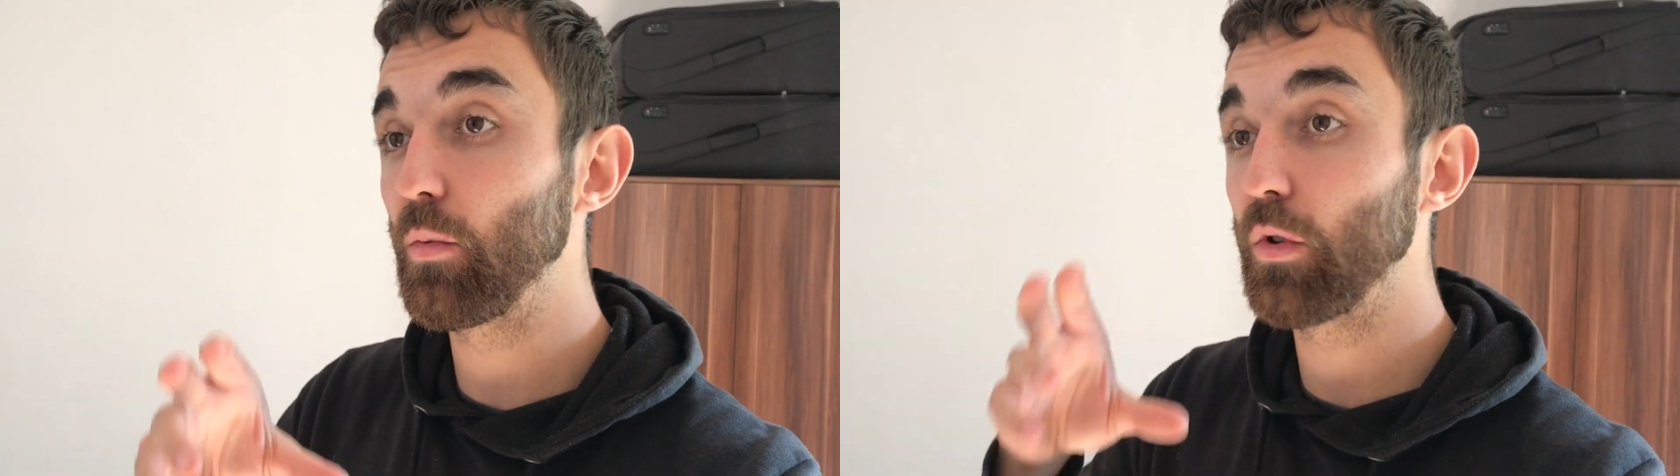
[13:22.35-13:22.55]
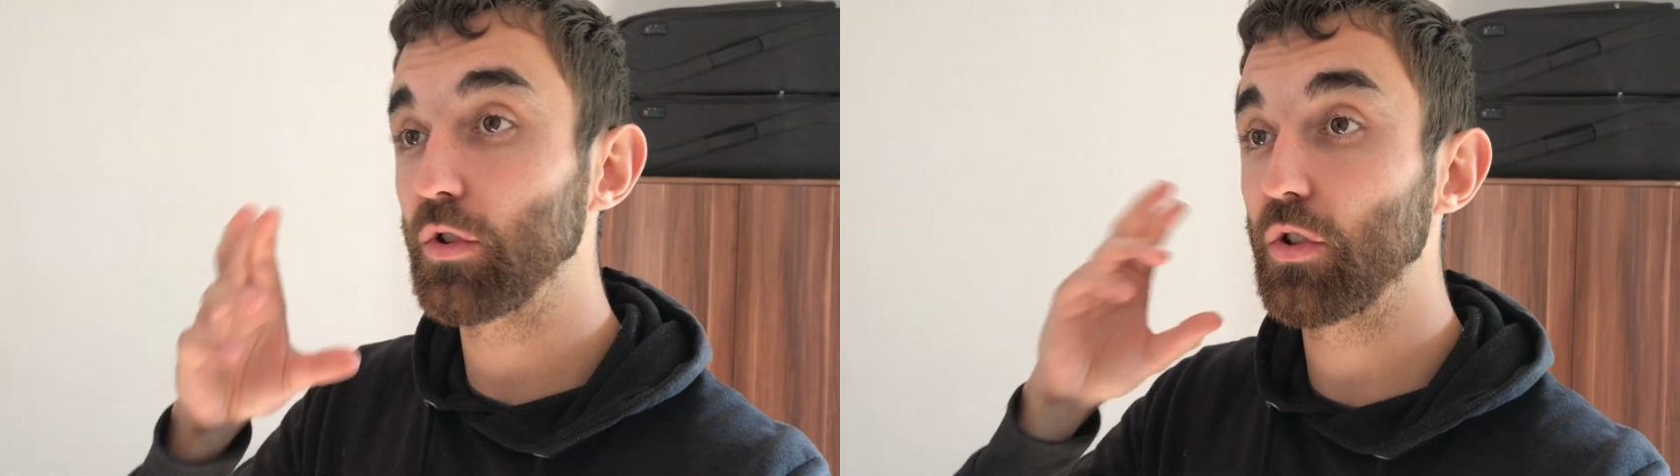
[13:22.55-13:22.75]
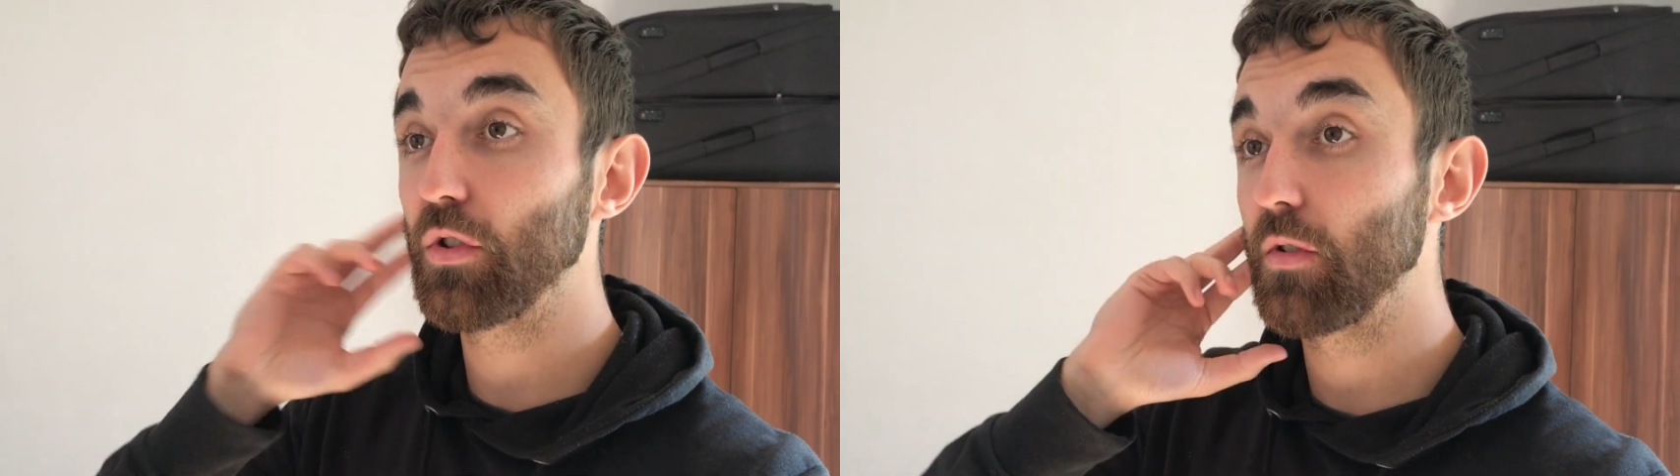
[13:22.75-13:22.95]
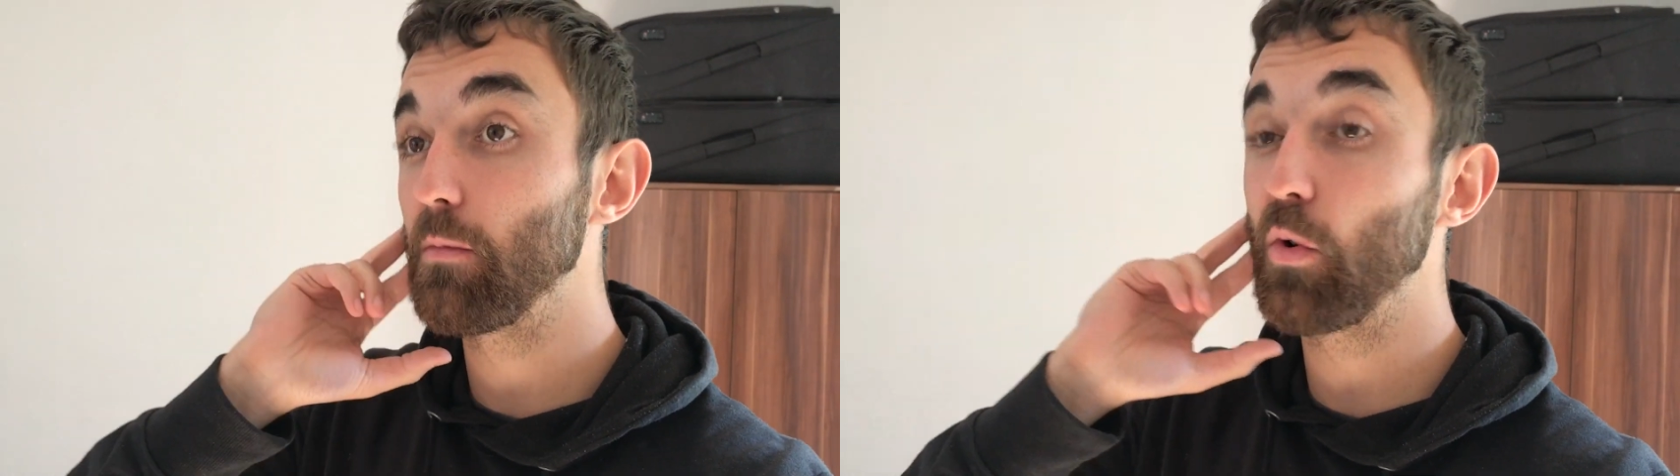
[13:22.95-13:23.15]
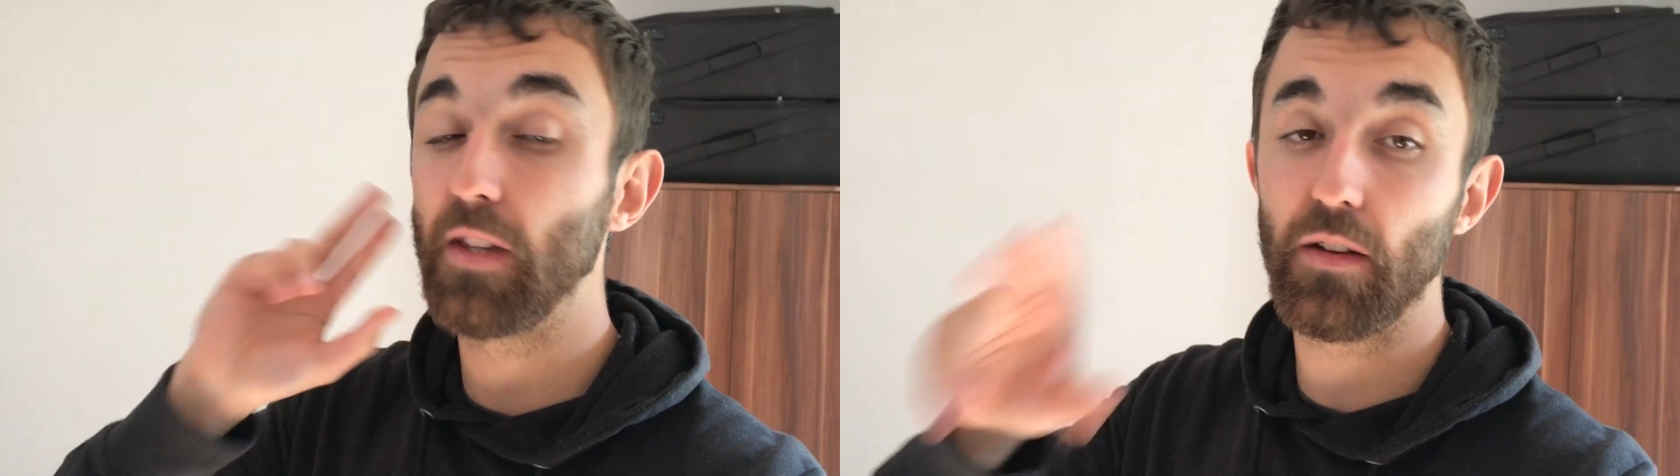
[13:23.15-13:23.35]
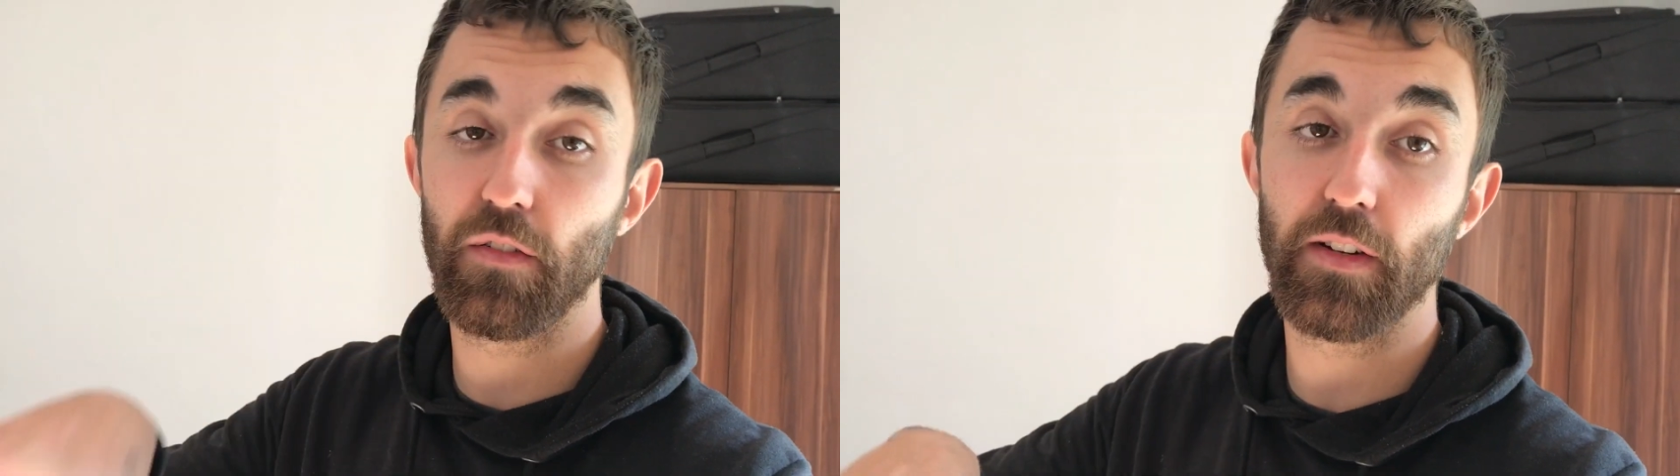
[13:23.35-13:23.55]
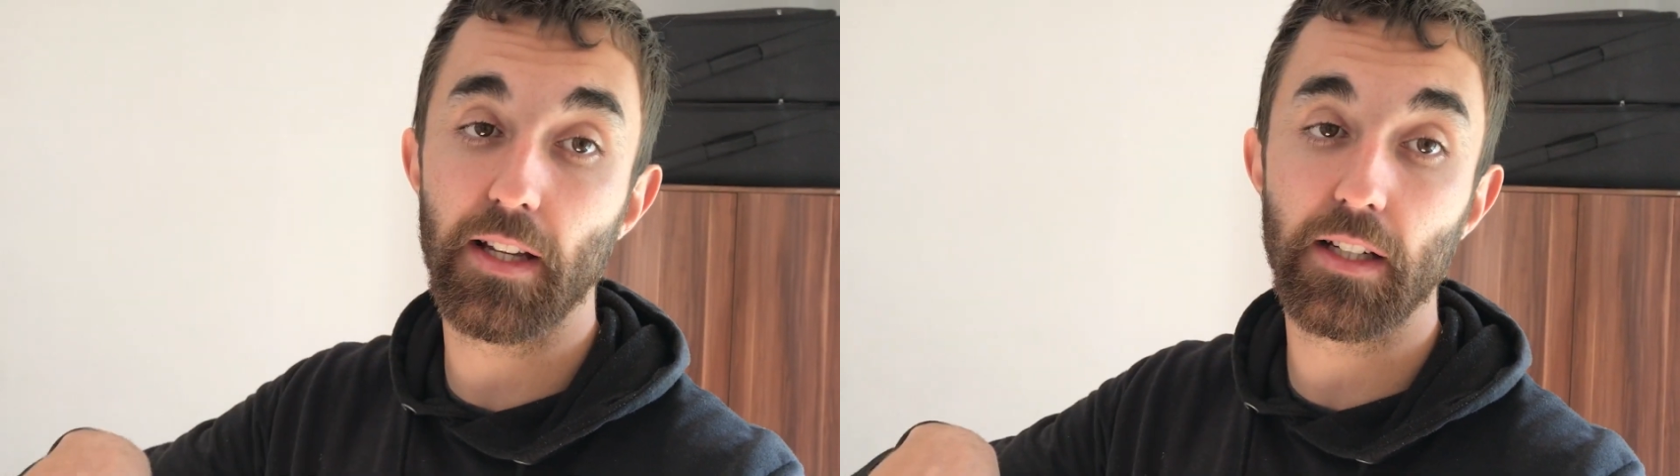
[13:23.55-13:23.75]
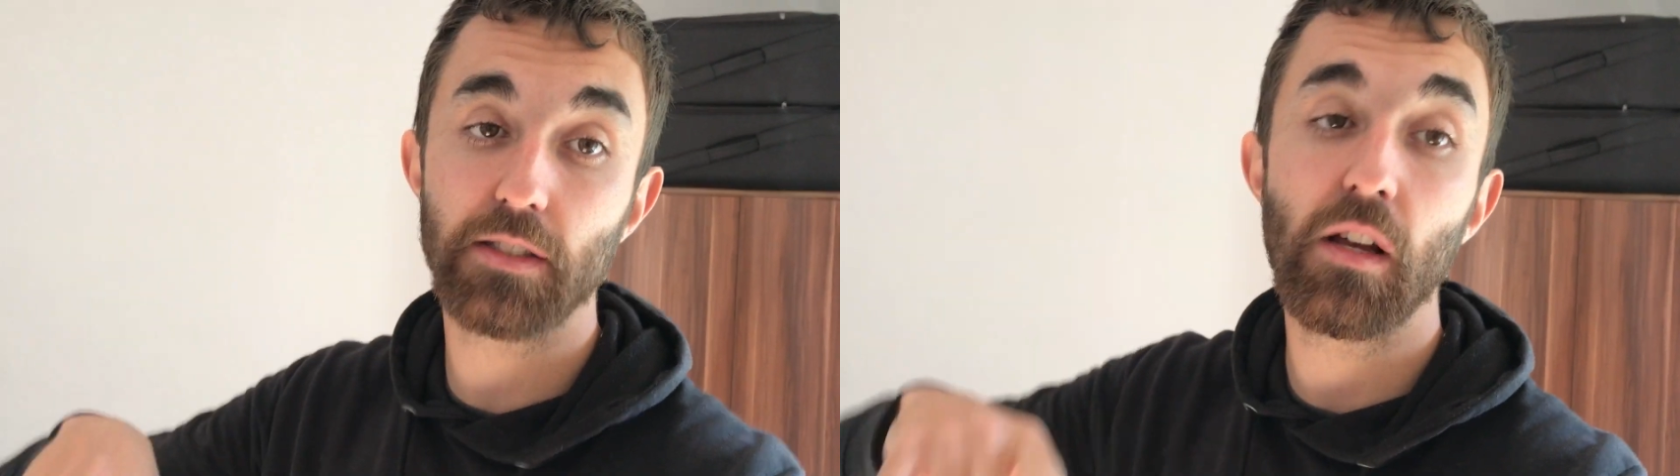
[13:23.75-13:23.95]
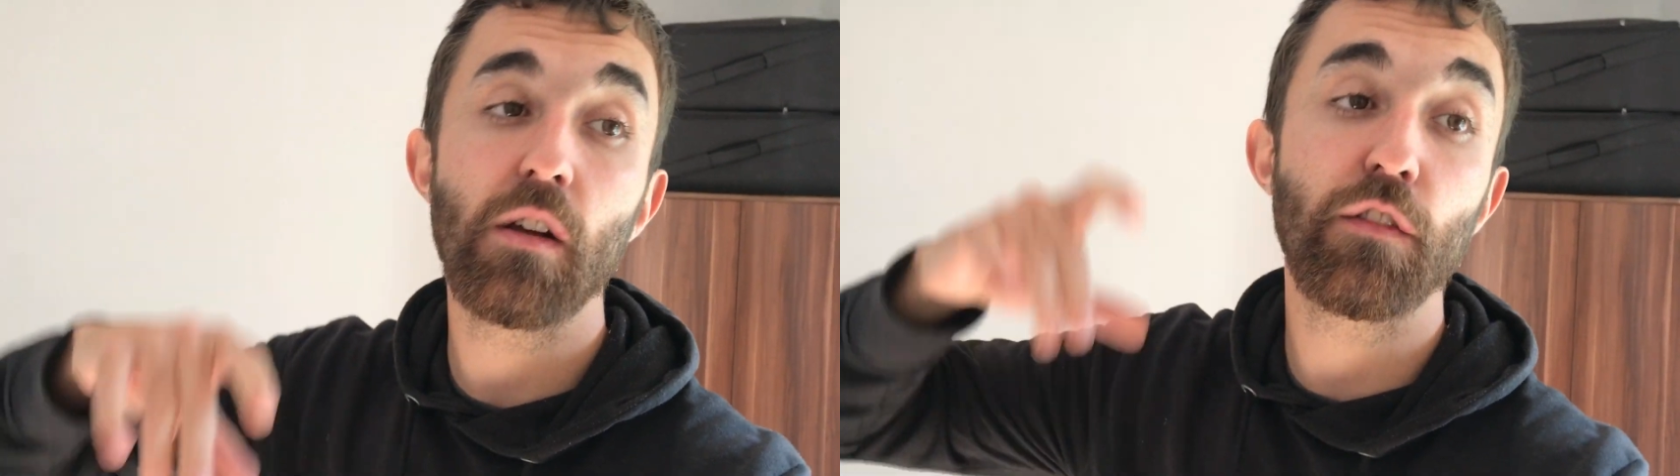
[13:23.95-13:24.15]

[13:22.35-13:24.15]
watch some more Netflix,